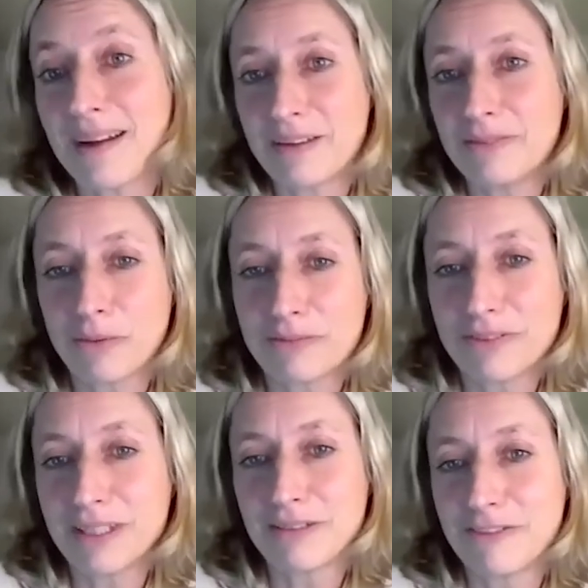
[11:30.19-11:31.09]
are
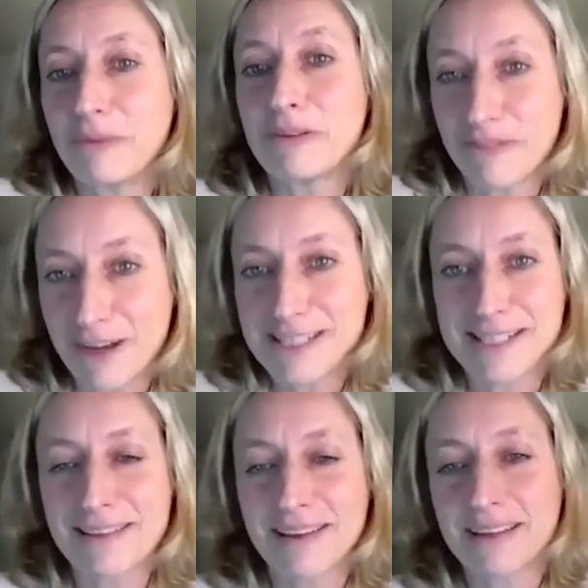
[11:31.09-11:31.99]
evolving very
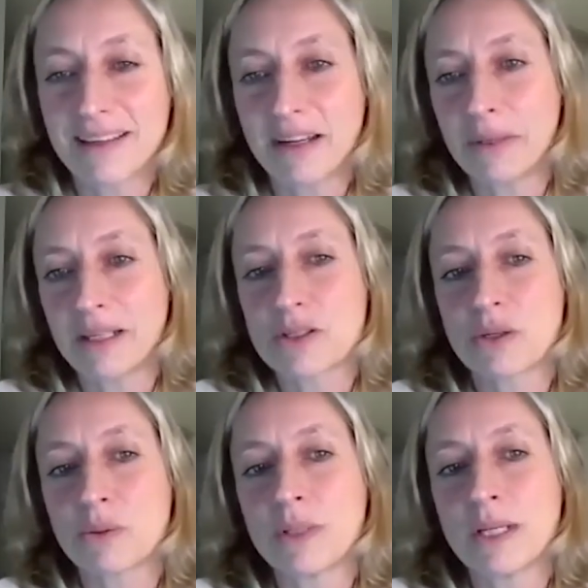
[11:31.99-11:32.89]
fast in their career
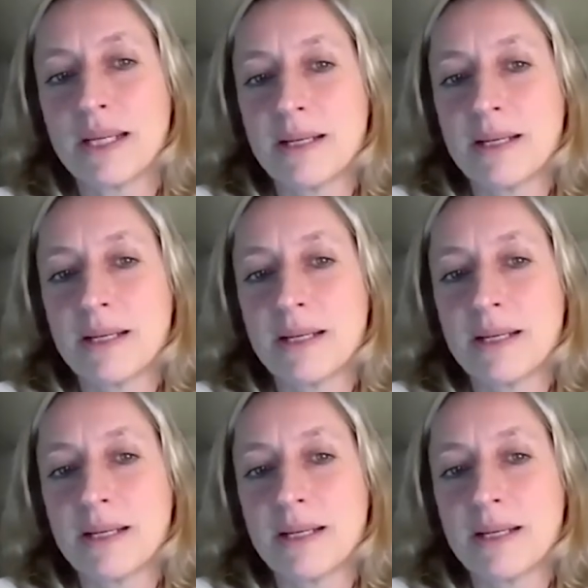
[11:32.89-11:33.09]
so